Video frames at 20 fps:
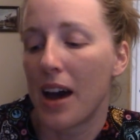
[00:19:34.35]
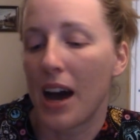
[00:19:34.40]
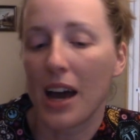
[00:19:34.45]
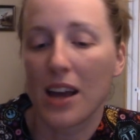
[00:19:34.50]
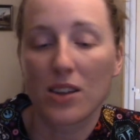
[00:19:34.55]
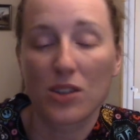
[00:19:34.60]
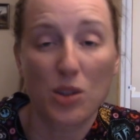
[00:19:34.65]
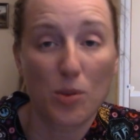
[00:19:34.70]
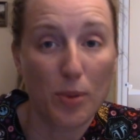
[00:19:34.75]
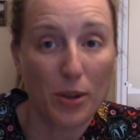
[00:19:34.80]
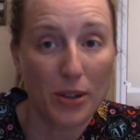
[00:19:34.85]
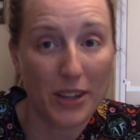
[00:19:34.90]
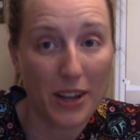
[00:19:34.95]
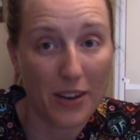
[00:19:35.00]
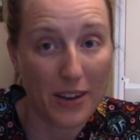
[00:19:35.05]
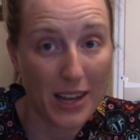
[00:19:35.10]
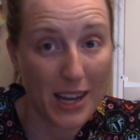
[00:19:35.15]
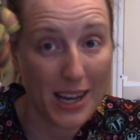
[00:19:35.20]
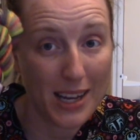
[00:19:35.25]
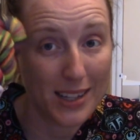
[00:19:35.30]
I also pulled
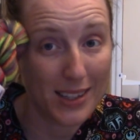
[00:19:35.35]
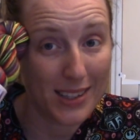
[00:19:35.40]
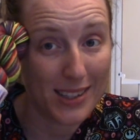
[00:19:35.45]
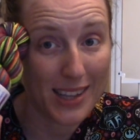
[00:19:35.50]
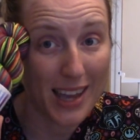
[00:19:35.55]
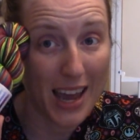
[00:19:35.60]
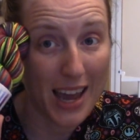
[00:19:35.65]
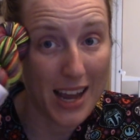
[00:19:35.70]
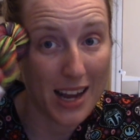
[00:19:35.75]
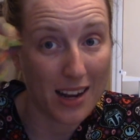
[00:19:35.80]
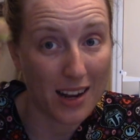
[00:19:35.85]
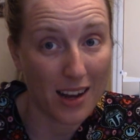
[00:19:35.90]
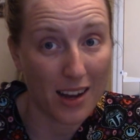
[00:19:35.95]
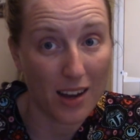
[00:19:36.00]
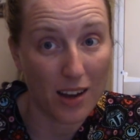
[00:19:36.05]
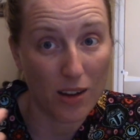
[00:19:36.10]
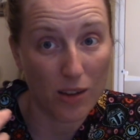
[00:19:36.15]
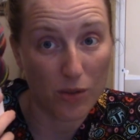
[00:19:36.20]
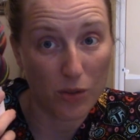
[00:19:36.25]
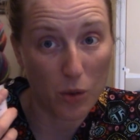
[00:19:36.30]
out his skein
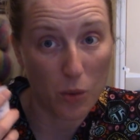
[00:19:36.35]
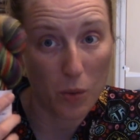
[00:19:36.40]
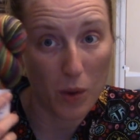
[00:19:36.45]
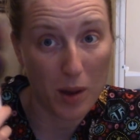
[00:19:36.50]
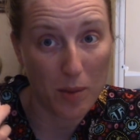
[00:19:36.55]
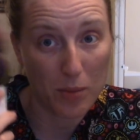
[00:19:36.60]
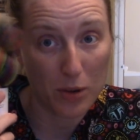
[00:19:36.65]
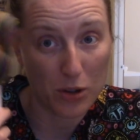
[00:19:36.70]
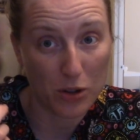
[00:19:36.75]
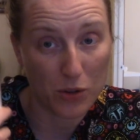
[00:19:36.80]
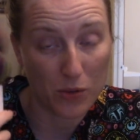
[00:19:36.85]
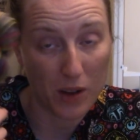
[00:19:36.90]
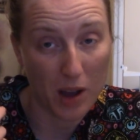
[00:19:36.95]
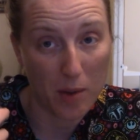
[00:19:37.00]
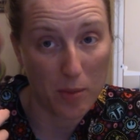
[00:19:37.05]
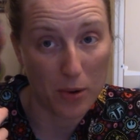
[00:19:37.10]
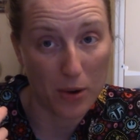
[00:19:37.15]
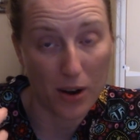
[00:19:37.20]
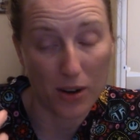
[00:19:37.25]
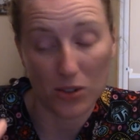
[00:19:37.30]
of White Birch
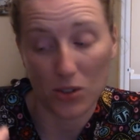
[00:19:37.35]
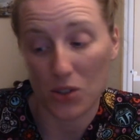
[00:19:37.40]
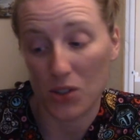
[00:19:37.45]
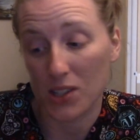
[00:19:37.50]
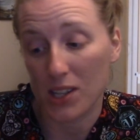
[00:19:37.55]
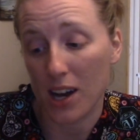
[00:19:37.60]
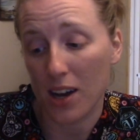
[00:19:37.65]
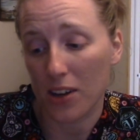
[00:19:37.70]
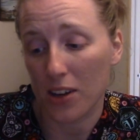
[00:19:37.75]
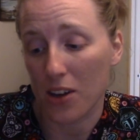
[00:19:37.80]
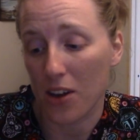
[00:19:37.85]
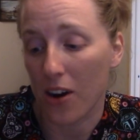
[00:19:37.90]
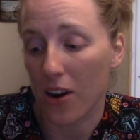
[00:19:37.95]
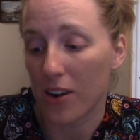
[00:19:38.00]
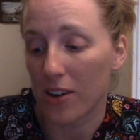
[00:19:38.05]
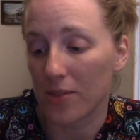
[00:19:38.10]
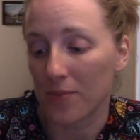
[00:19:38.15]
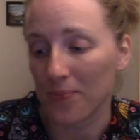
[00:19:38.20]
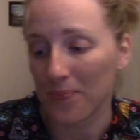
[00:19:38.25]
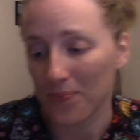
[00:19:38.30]
Fiber Arts sock
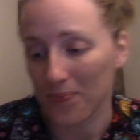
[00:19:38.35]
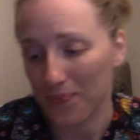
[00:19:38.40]
yarn